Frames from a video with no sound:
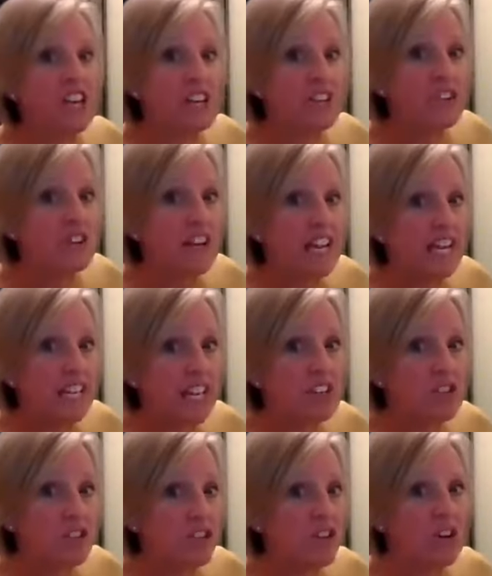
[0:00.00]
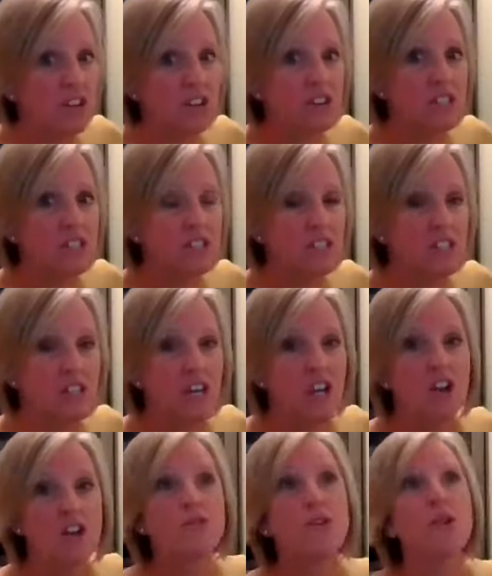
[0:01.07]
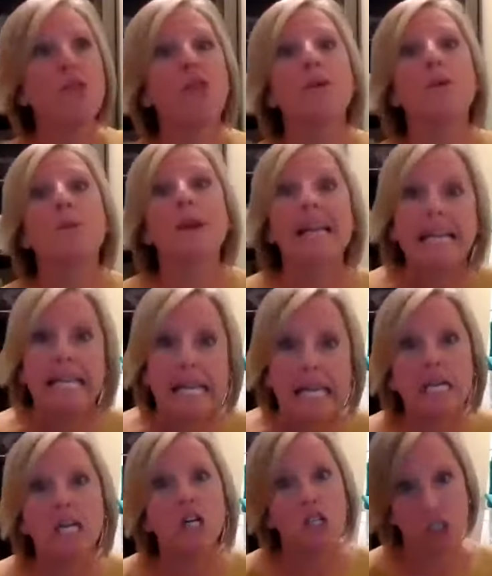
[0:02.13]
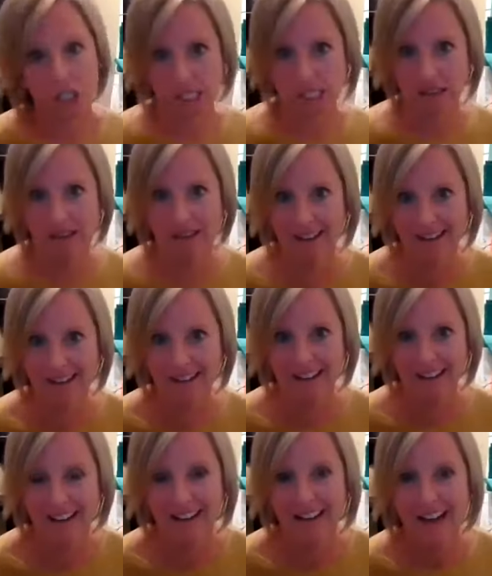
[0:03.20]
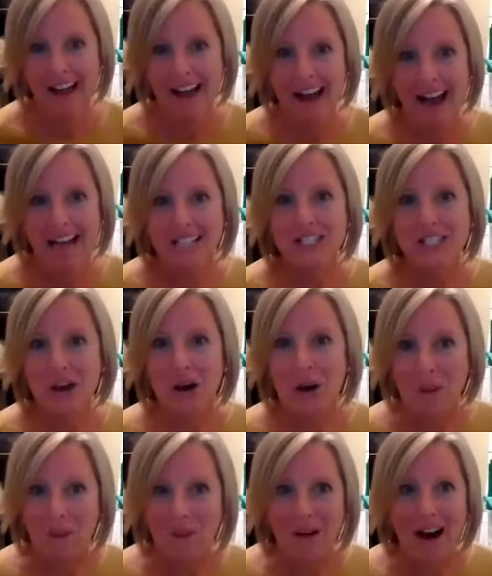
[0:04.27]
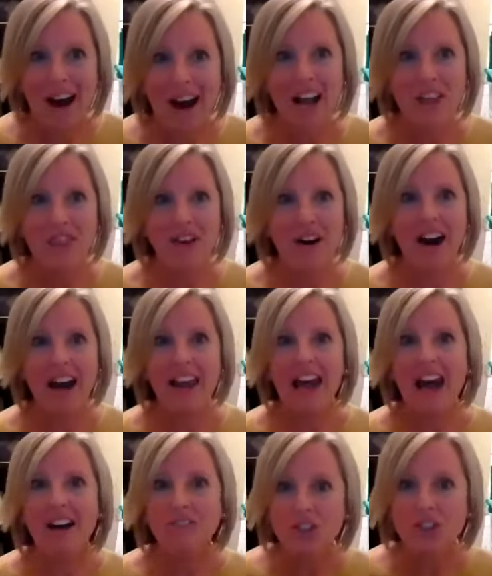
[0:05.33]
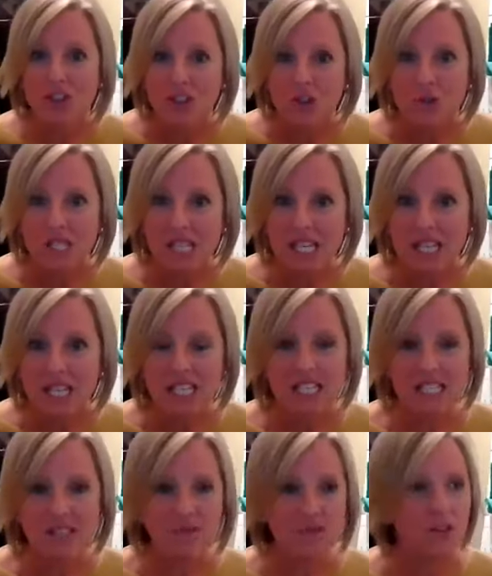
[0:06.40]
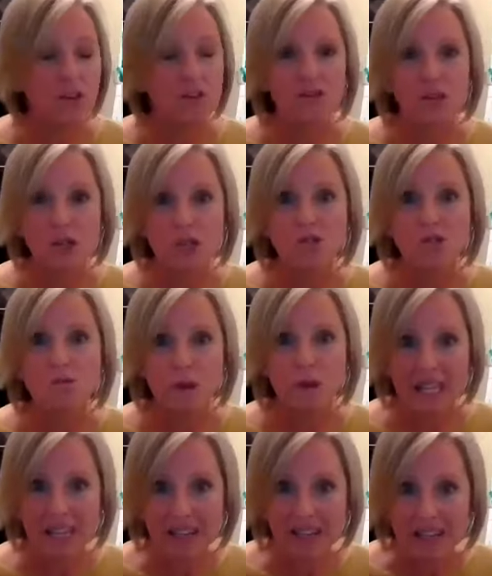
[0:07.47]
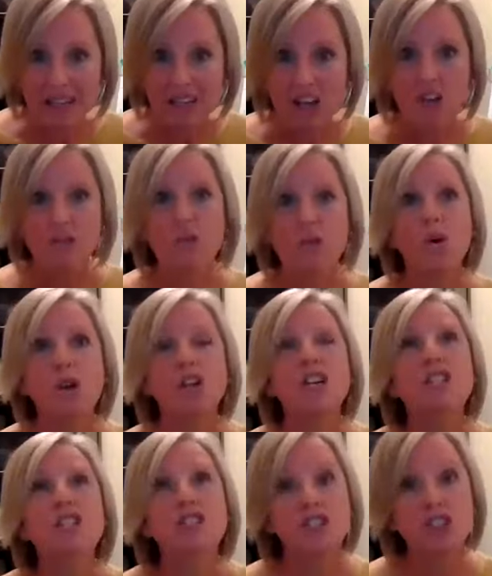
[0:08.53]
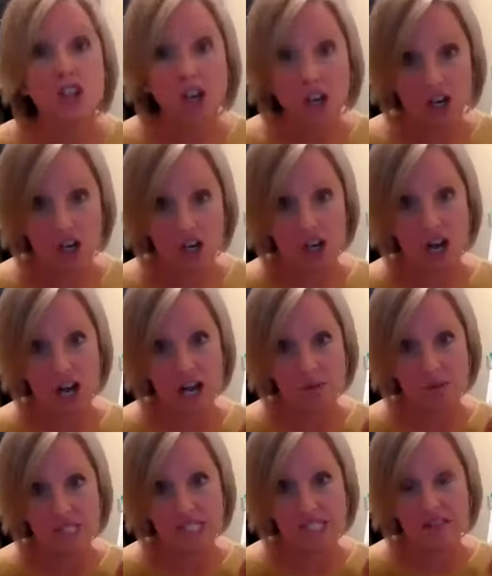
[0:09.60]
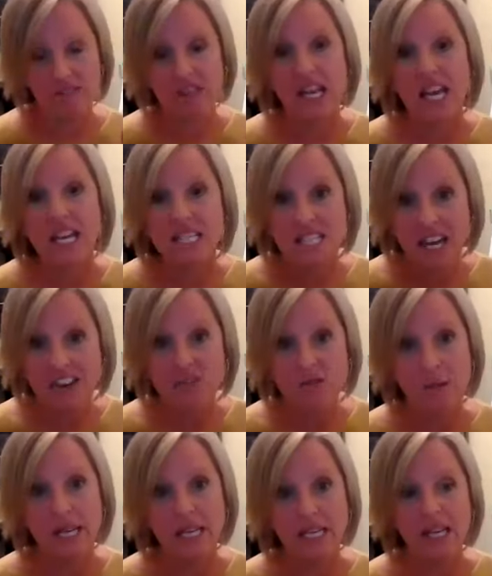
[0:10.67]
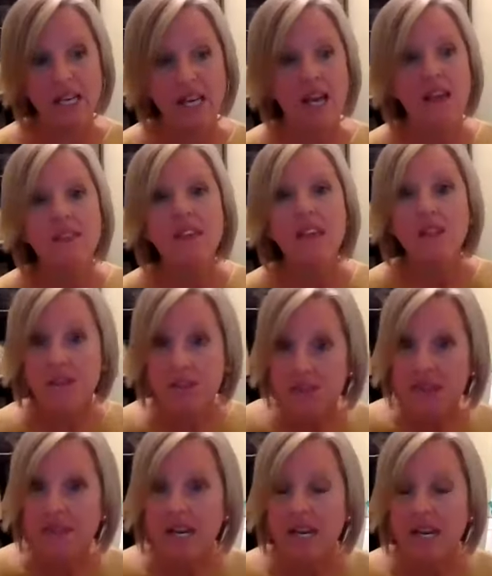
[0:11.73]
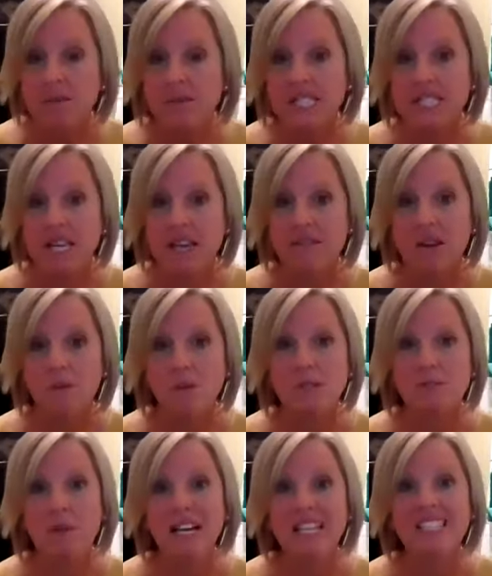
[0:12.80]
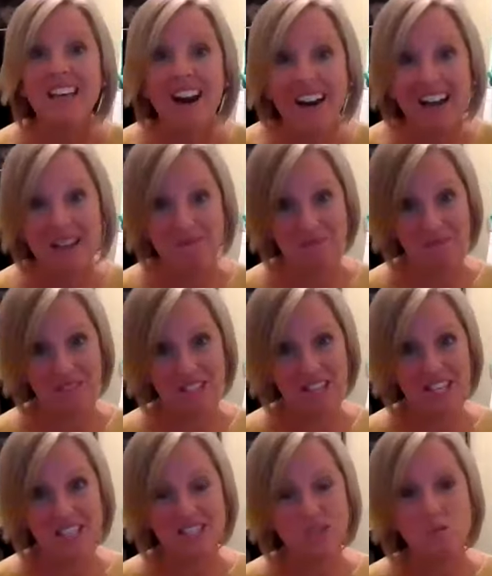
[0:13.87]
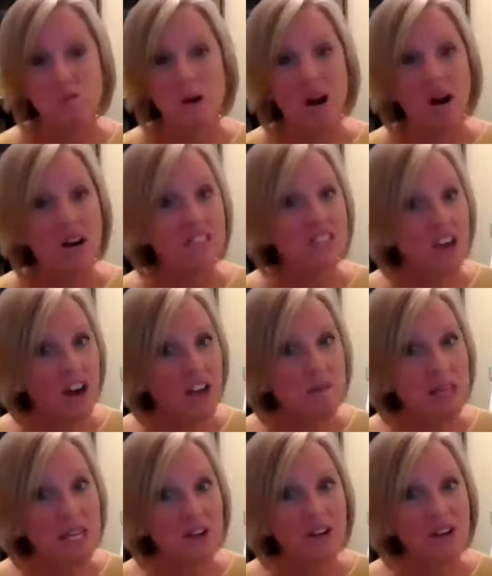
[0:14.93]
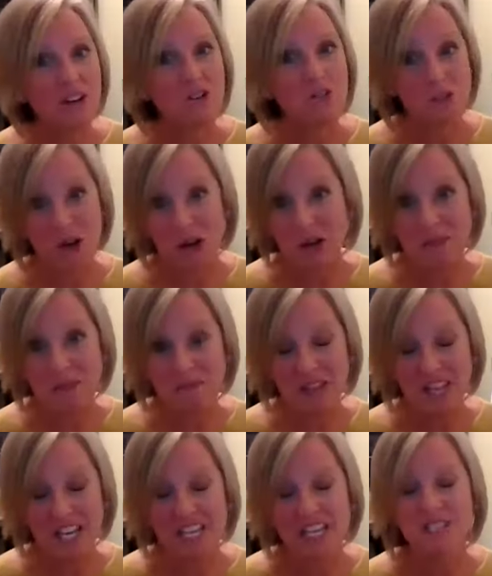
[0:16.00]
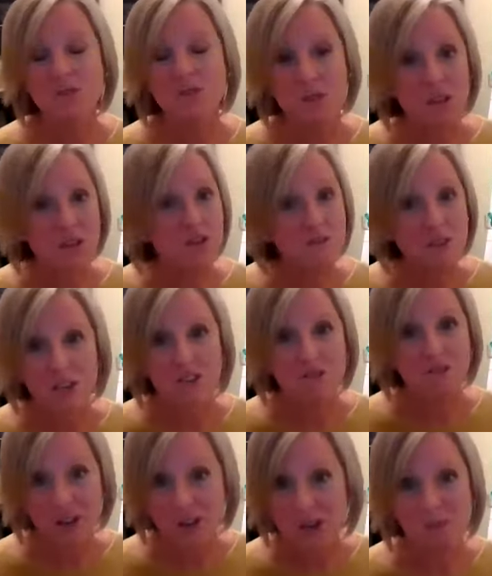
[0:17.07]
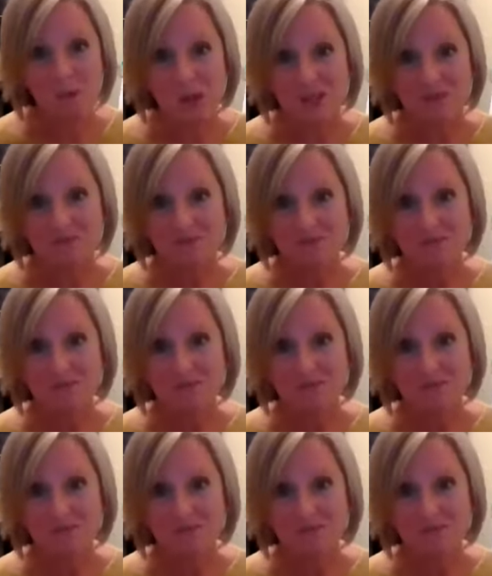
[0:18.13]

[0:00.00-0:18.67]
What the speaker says: under $800 for 3 years. So I thought after using this for the first week, for sure, I was saving a ton of money. The other thing that I was saving was my time. So our time here at our farm is very, very valuable.